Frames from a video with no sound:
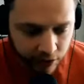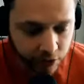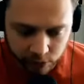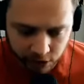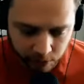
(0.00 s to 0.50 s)
There
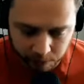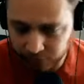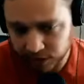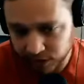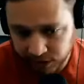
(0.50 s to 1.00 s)
was going to be a
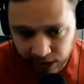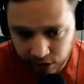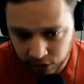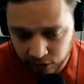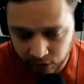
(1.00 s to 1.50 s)

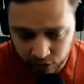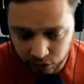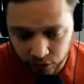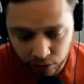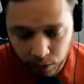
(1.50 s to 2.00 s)
presentation
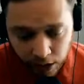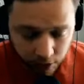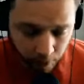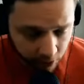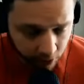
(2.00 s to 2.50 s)
to
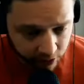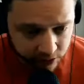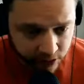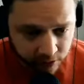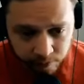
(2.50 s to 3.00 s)
the marketing
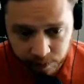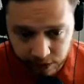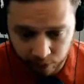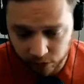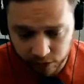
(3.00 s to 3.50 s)
team,
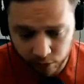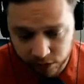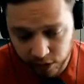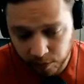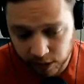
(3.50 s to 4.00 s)
then there was
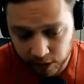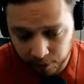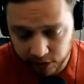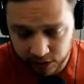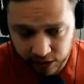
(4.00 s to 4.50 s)
going to be a
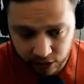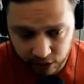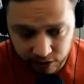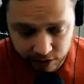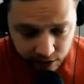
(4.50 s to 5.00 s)
presentation
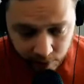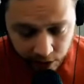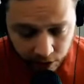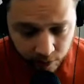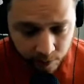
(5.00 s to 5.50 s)
to the
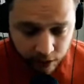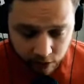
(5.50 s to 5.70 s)
CMO,